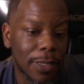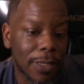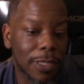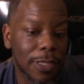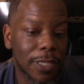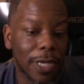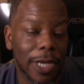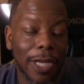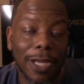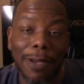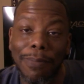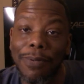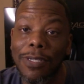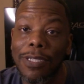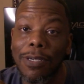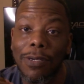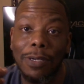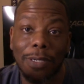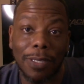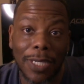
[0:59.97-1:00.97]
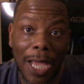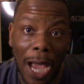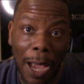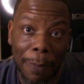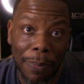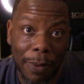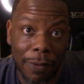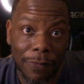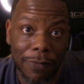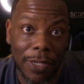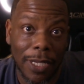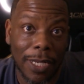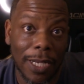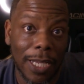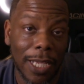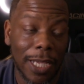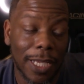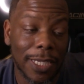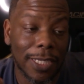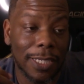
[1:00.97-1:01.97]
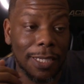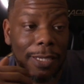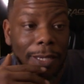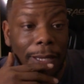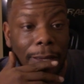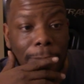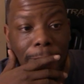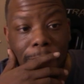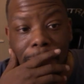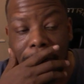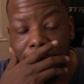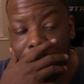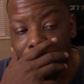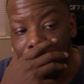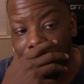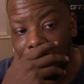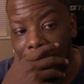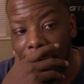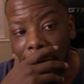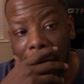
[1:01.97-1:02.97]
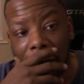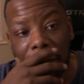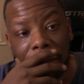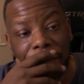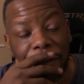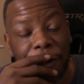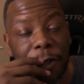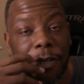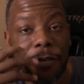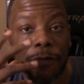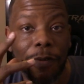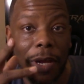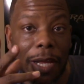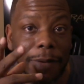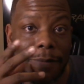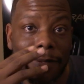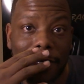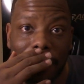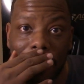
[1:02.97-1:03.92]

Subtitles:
is on the top of the list for the Ravens.